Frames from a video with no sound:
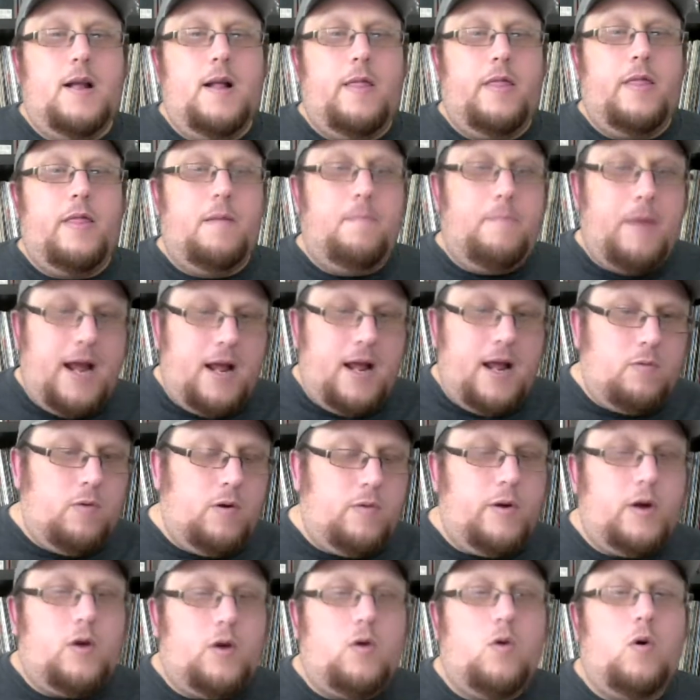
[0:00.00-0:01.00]
the band would
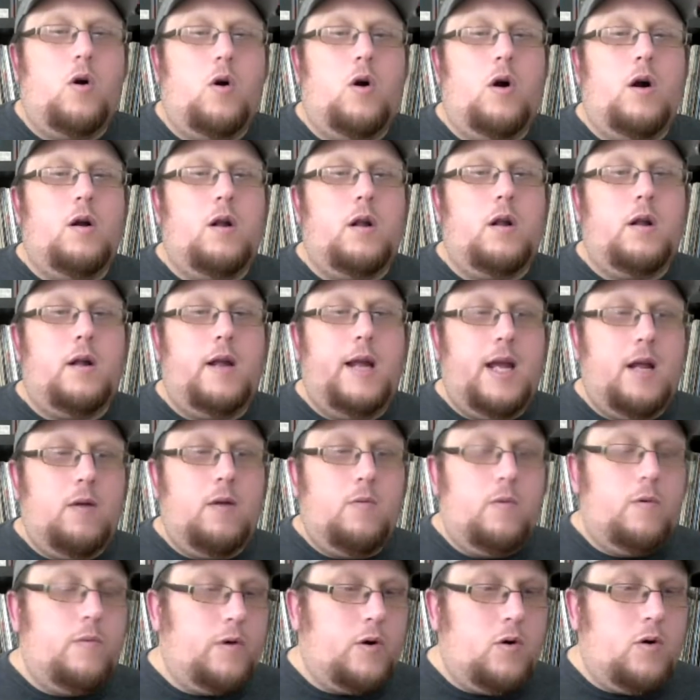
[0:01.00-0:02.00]
record, Ian
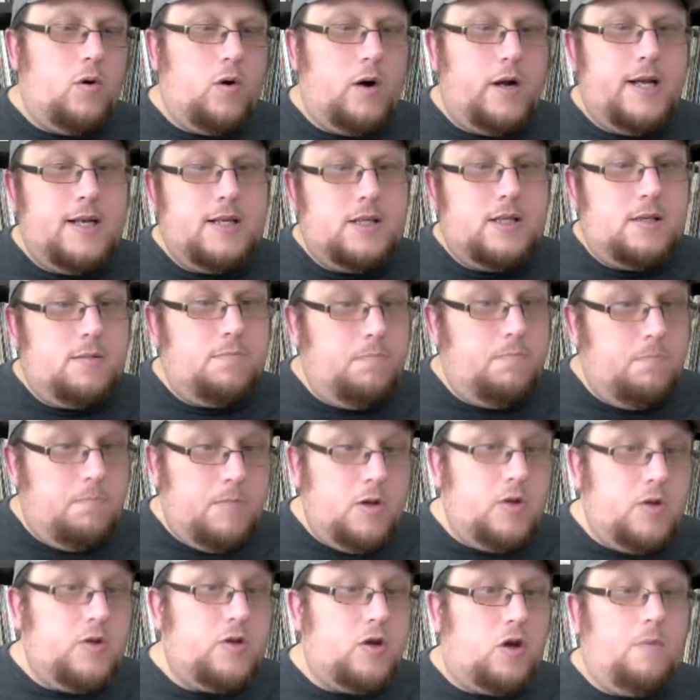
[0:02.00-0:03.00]
would record his
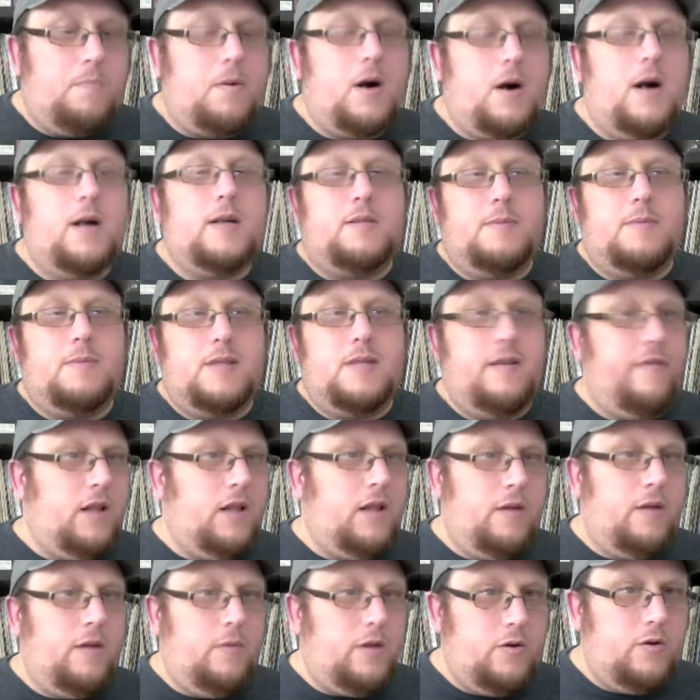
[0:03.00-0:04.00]
musical parts
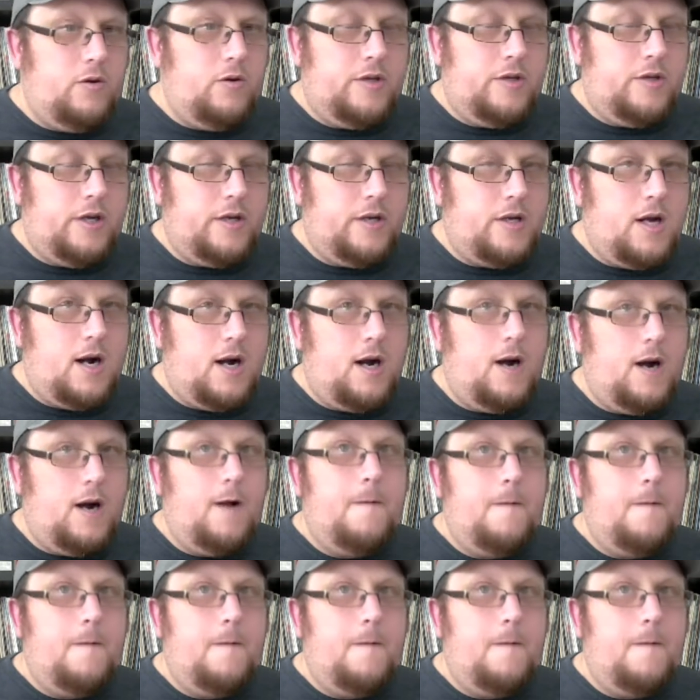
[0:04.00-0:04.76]
specifically with acoustic guitar,